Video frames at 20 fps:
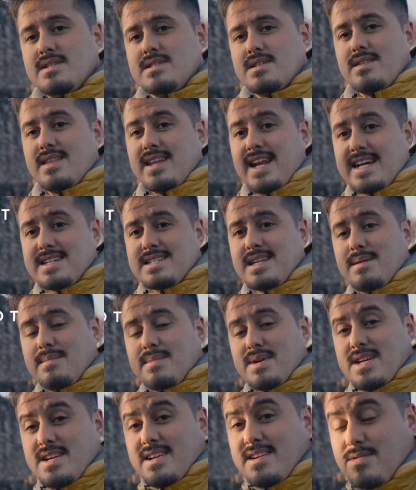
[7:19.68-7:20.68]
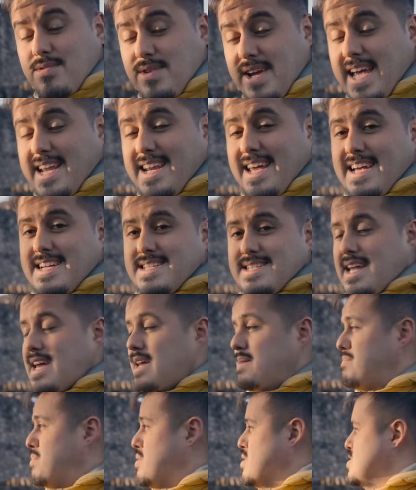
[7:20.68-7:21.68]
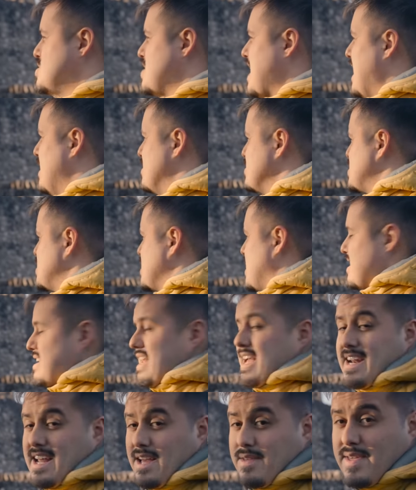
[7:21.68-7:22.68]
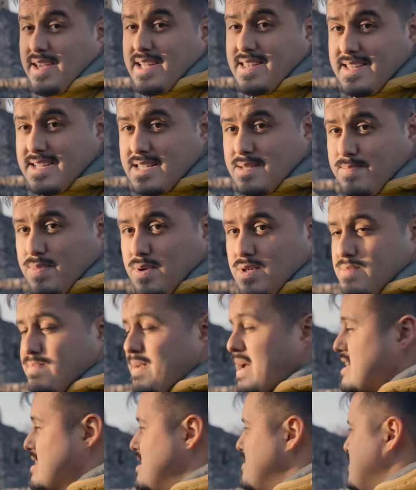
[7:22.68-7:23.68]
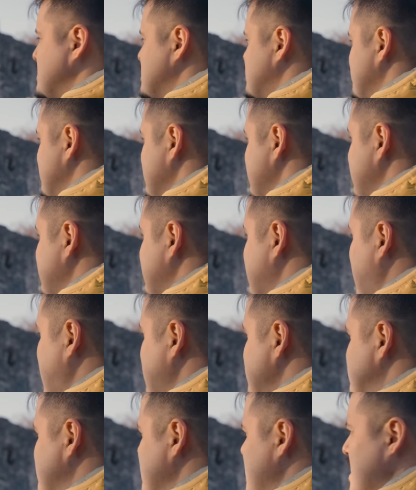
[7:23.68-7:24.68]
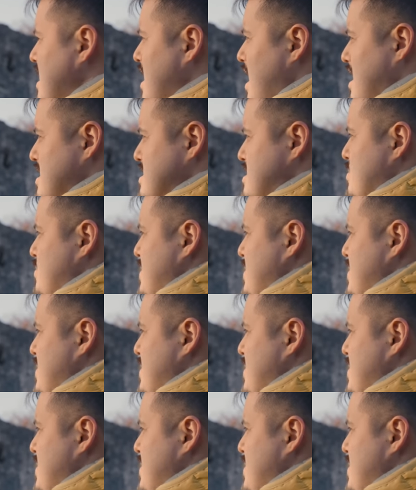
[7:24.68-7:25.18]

So the next thing I'm gonna create is a push out shot, and I think this perspective is really nice, also